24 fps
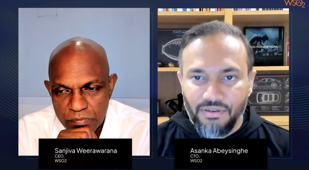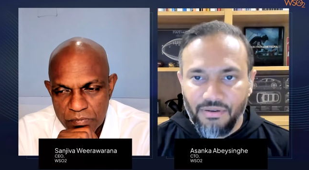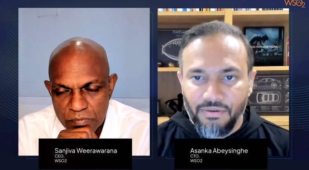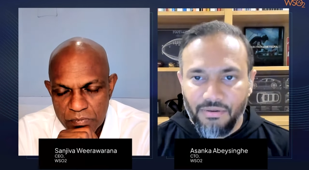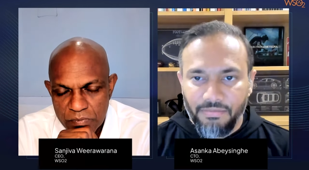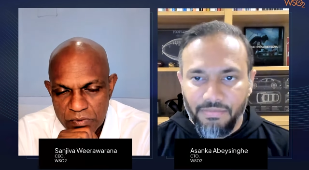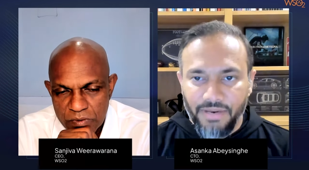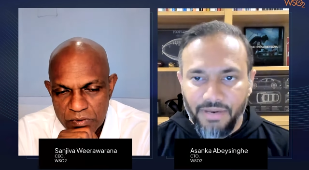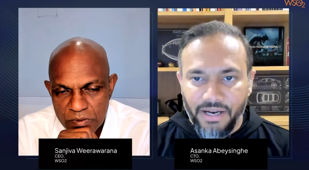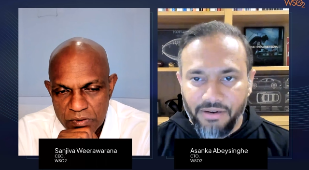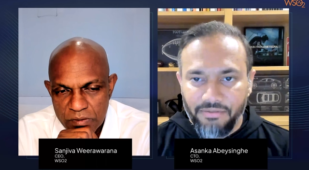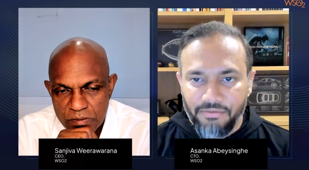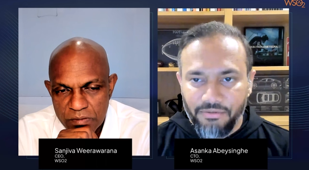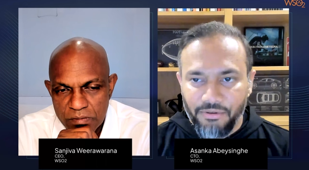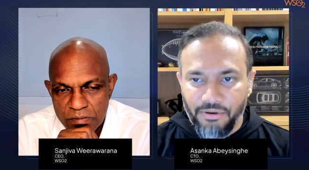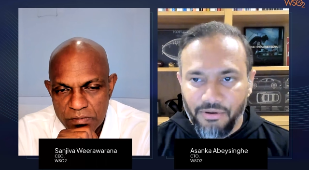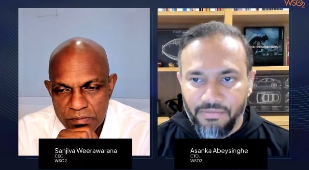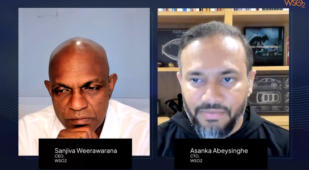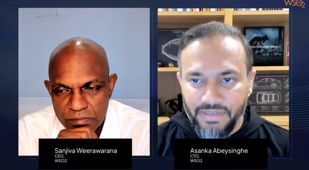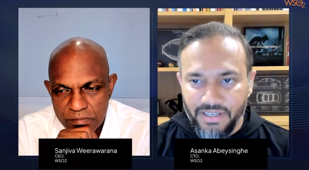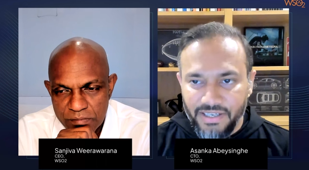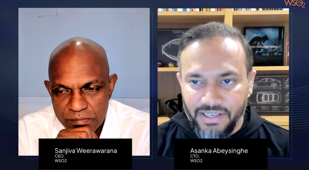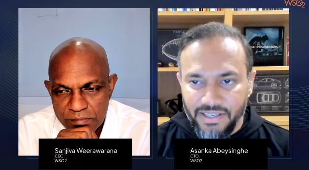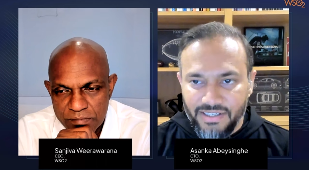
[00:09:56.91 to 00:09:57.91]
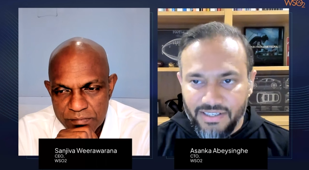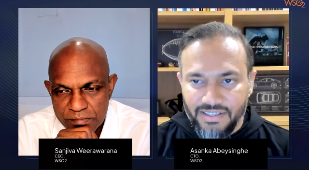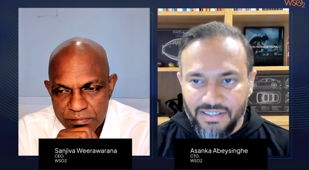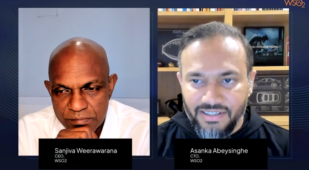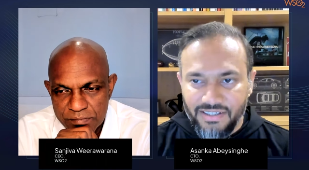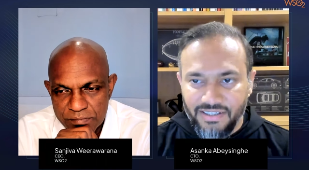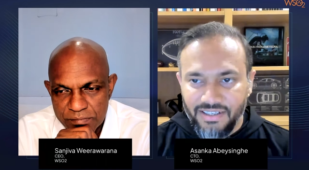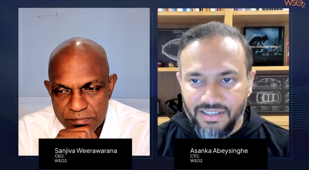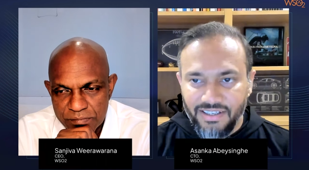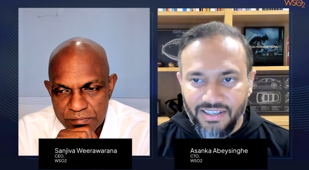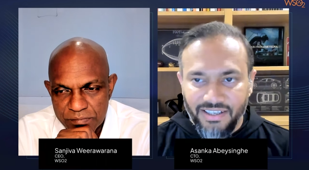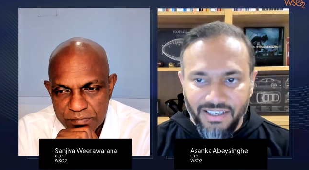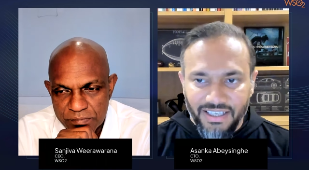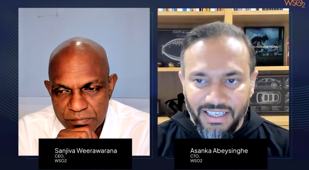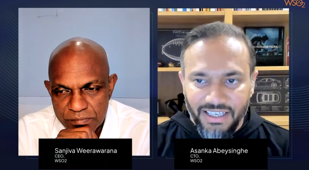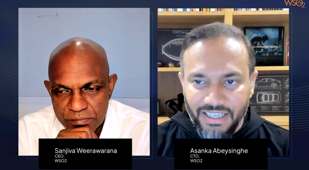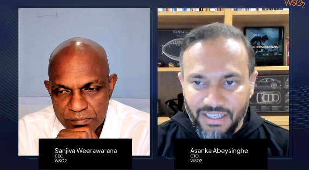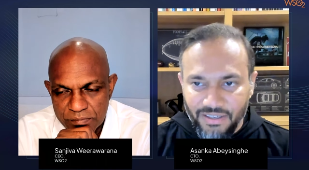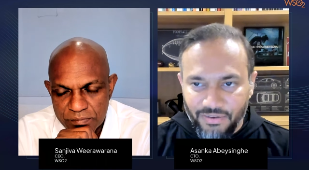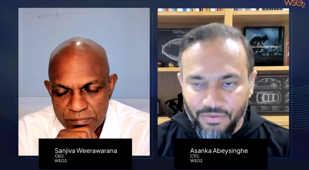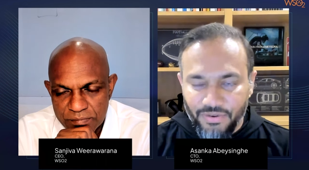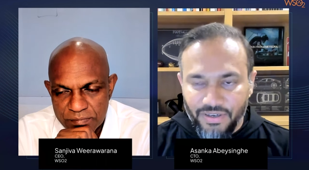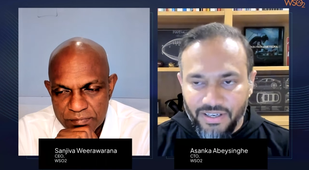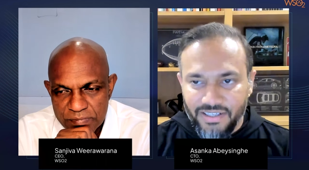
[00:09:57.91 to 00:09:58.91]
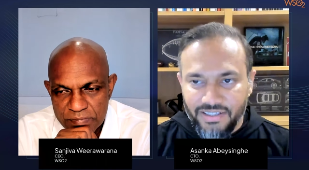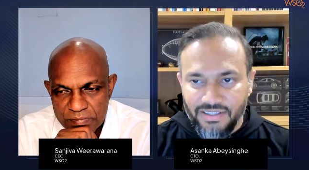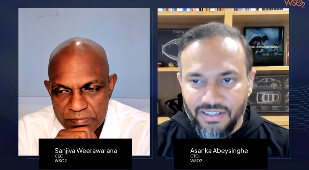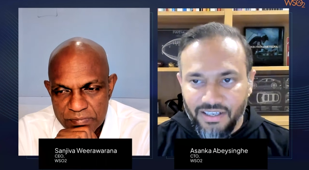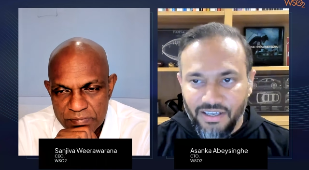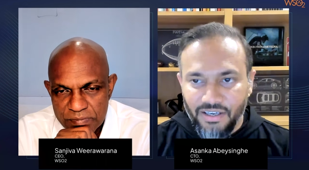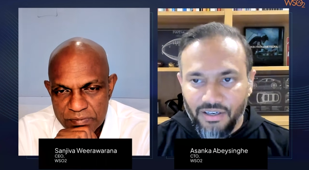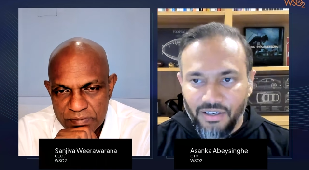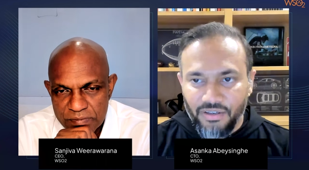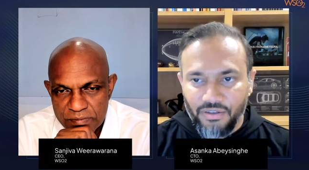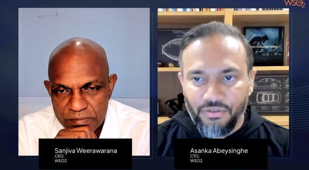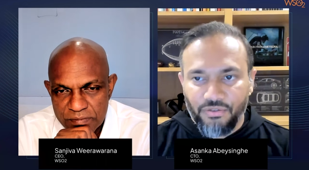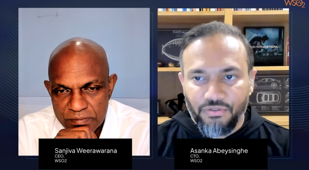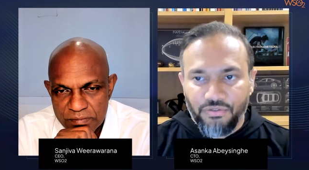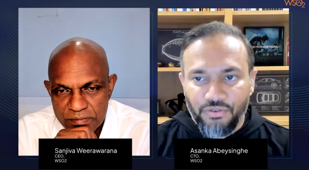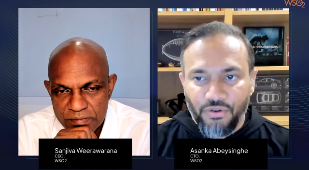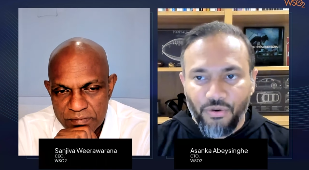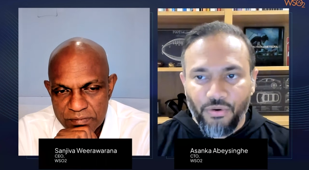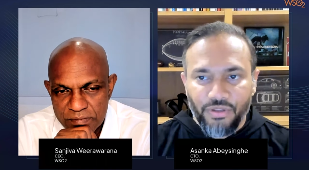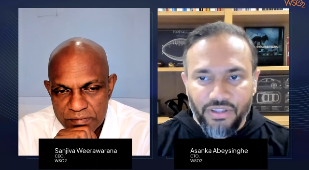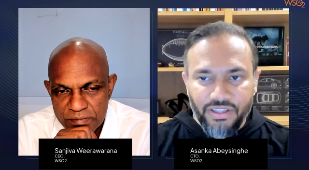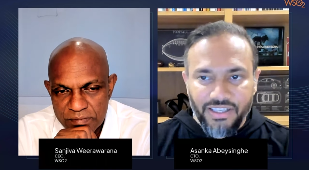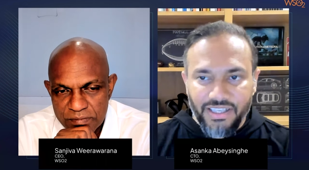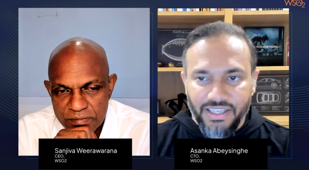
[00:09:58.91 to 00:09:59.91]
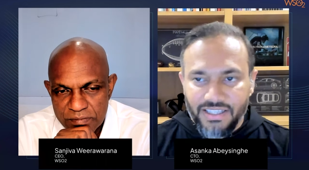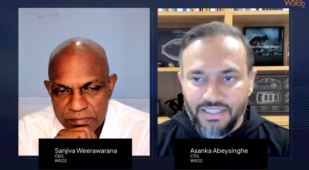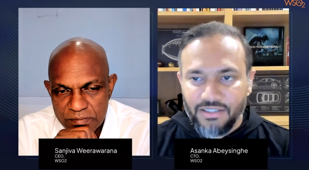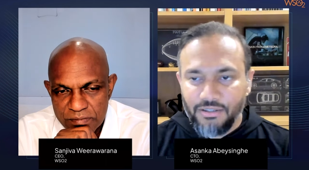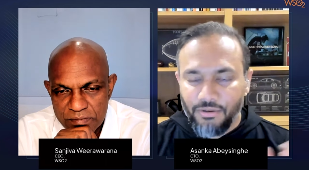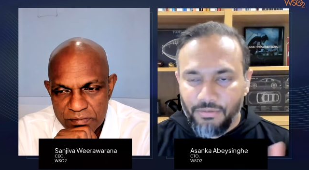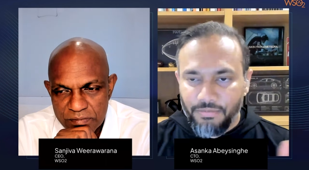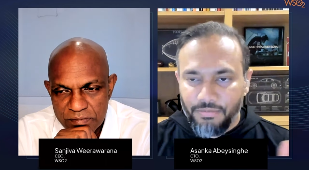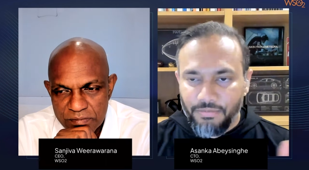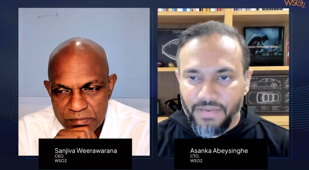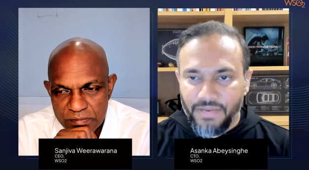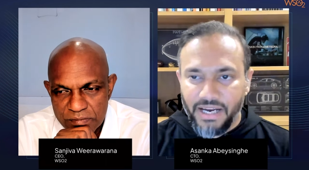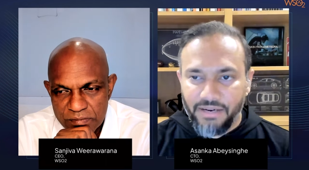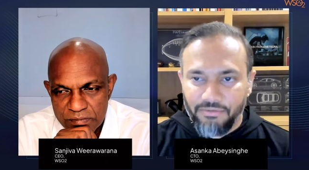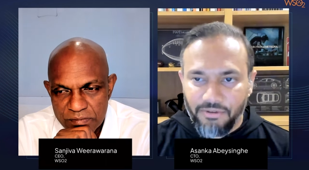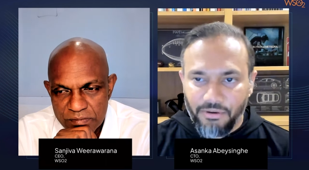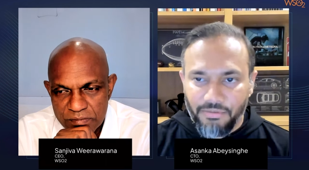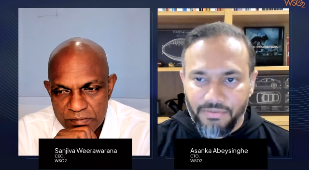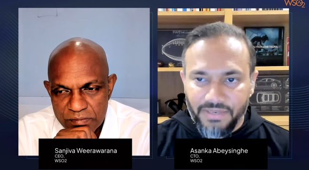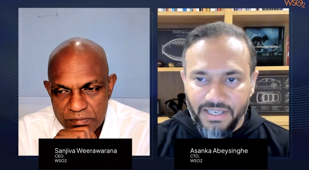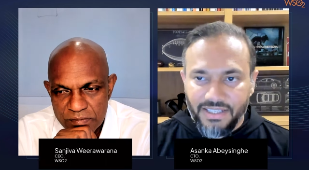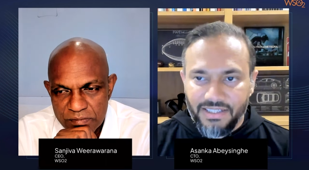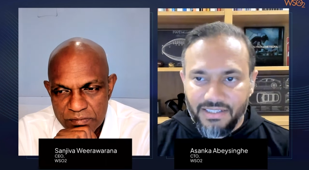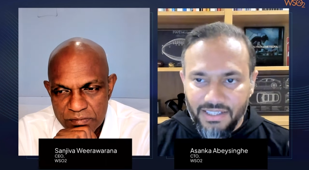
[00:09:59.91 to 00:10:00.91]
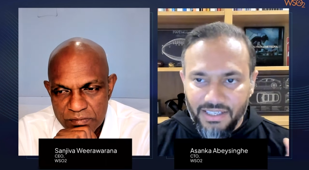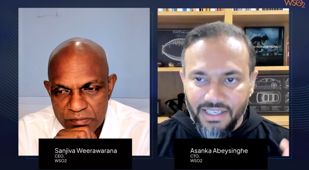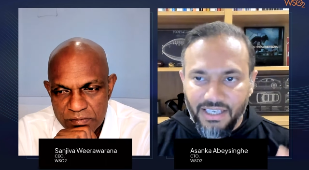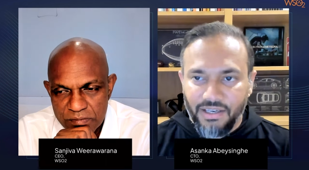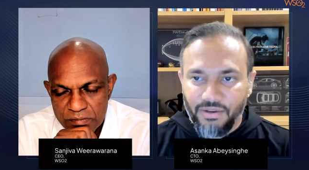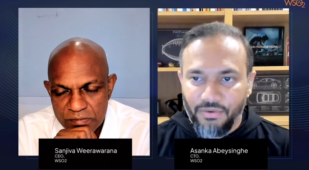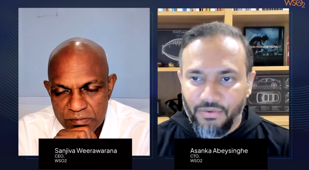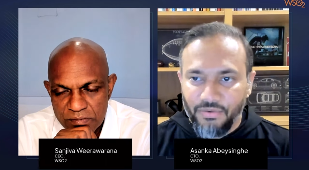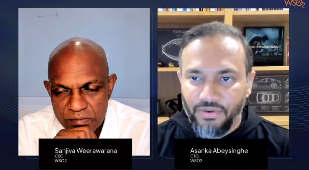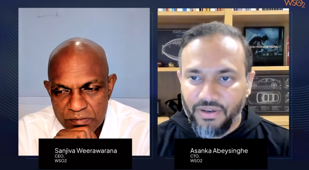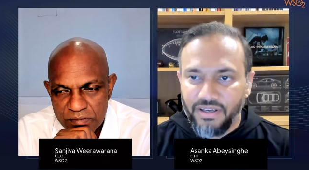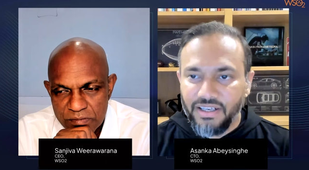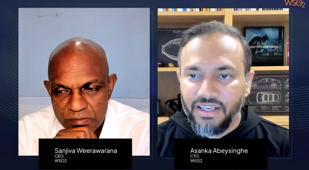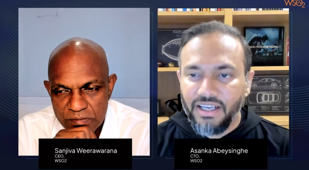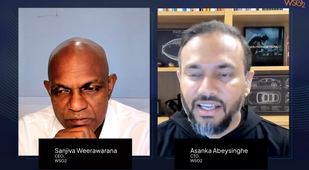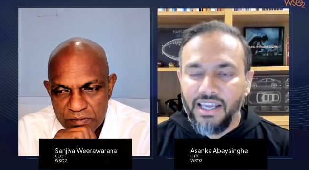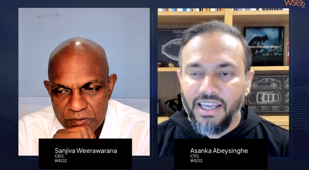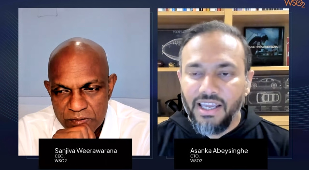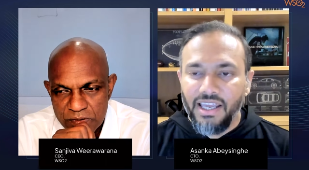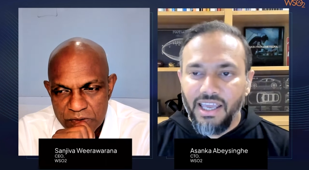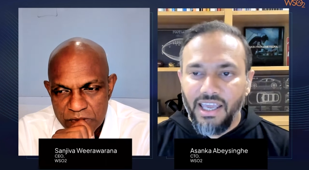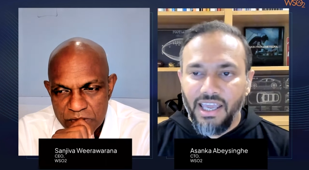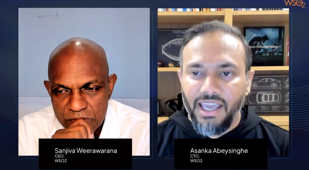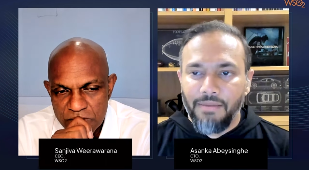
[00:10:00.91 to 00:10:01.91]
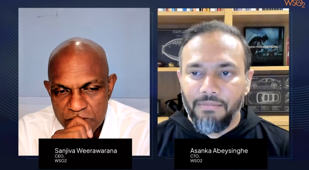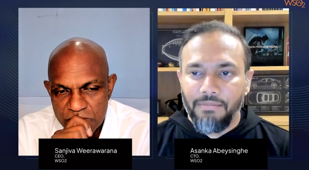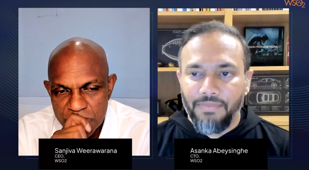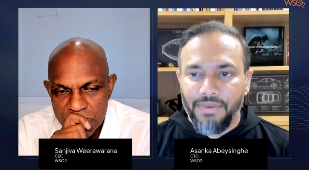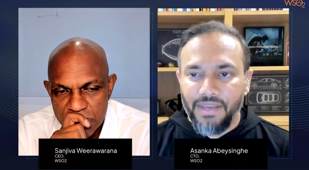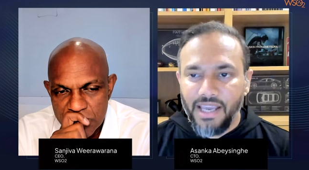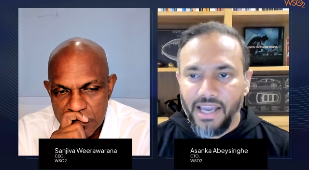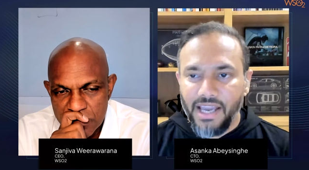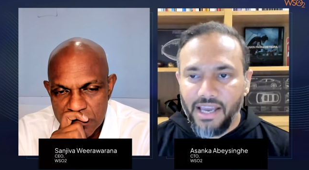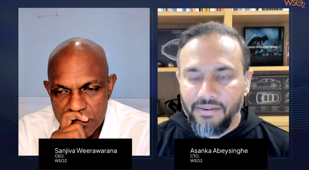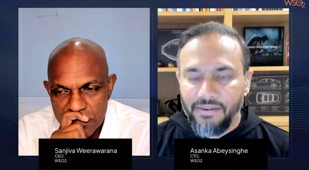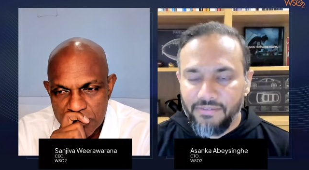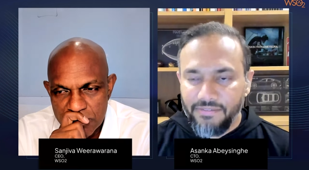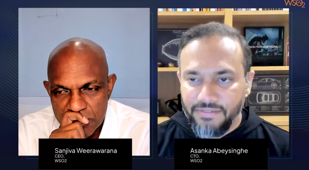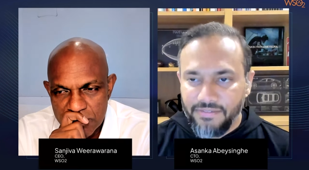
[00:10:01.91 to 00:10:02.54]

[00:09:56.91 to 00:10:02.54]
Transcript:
Speaker 1: So platformless uh, equals to four things. So platformless equal API